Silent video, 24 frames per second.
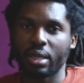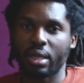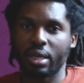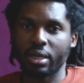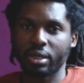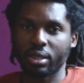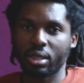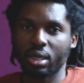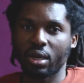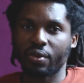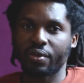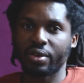
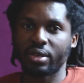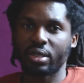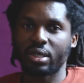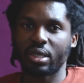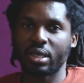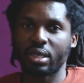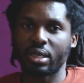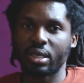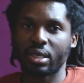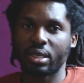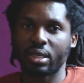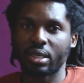that
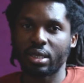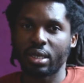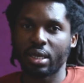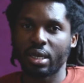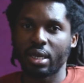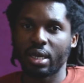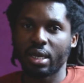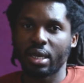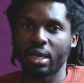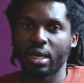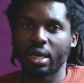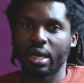services
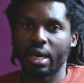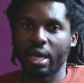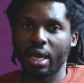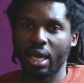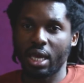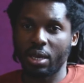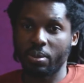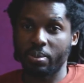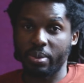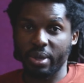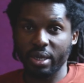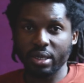
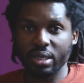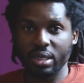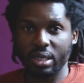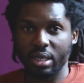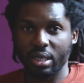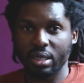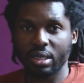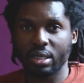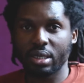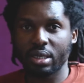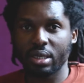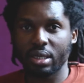a
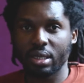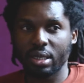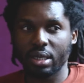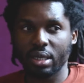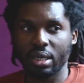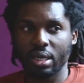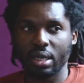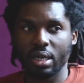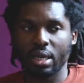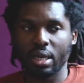business,